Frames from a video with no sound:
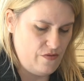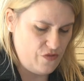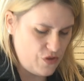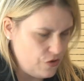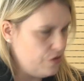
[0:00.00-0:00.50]

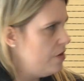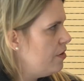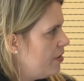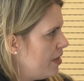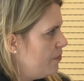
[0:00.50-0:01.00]
viewed
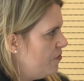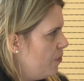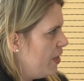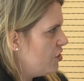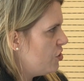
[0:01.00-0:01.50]
the
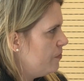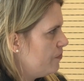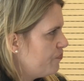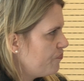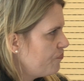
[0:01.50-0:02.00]
information.